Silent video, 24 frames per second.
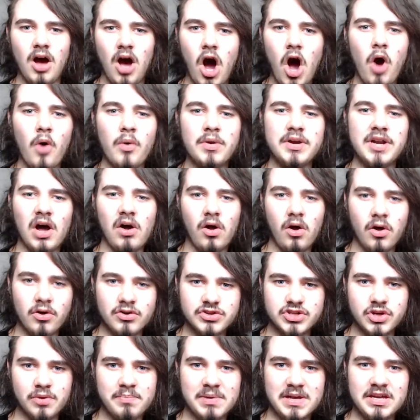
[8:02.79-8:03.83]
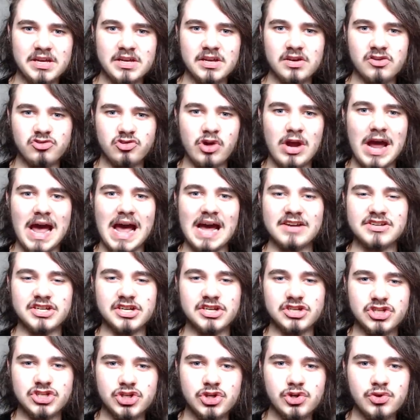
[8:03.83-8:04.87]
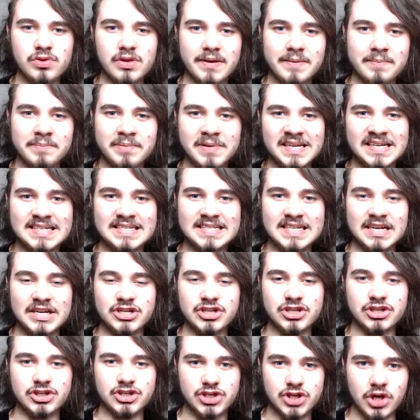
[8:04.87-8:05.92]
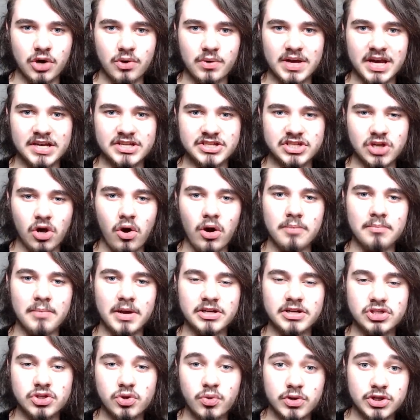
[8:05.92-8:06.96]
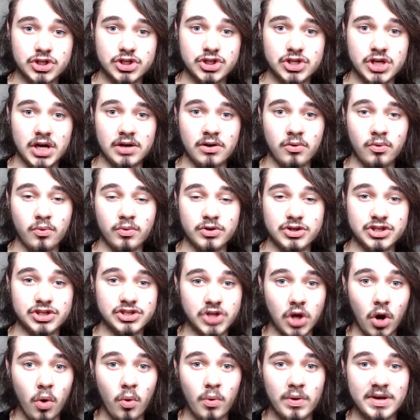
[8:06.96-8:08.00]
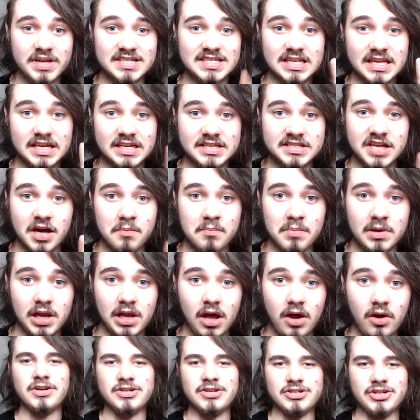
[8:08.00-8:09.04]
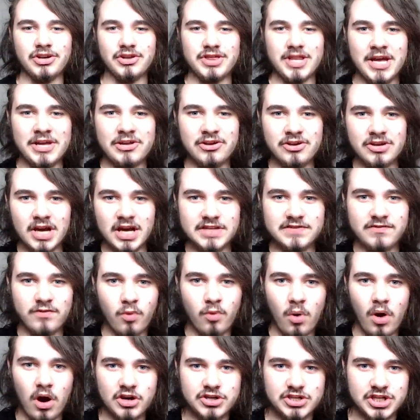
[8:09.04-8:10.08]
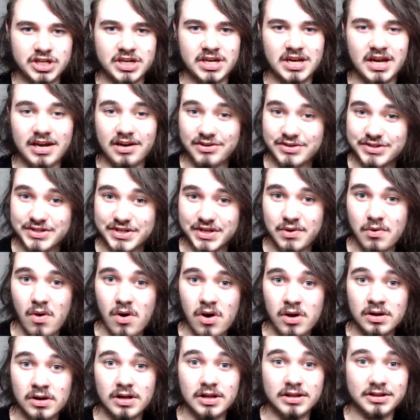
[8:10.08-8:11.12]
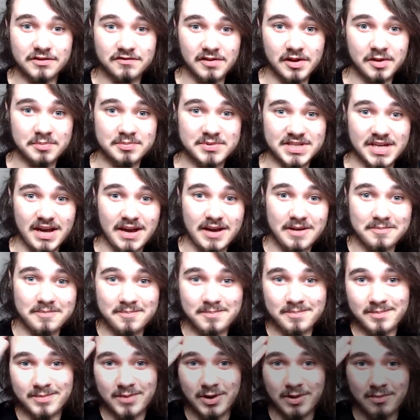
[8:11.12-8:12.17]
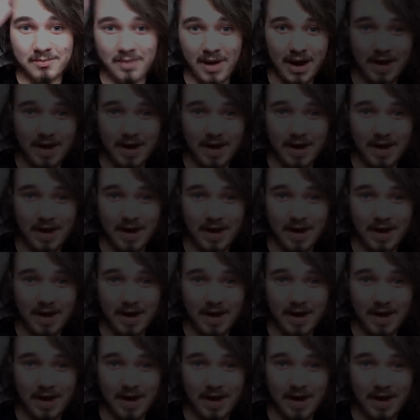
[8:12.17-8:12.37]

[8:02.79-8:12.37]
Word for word: Oh, and I'll also be reacting to the PlayStation Showcase on my Twitch channel, which is always linked down below. So thank you guys for watching, and I'll see you all on the flip side. Goodbye.